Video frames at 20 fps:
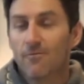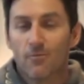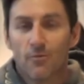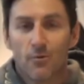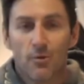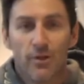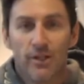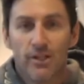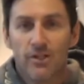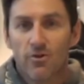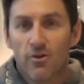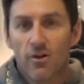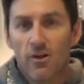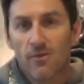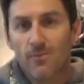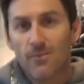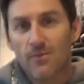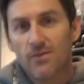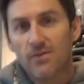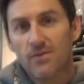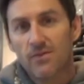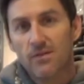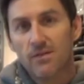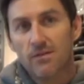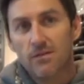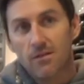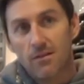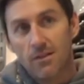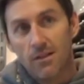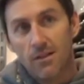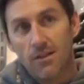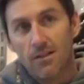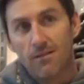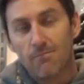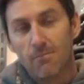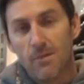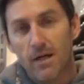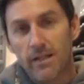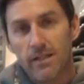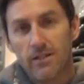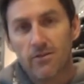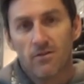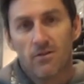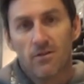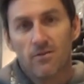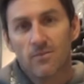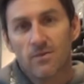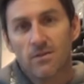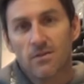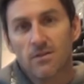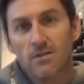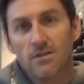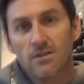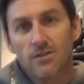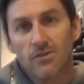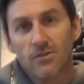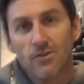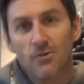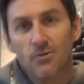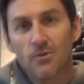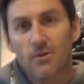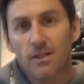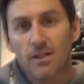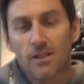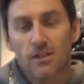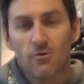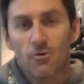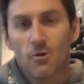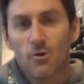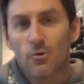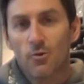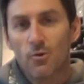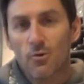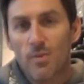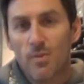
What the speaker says: rooty drops, muddy drops, so yeah, it all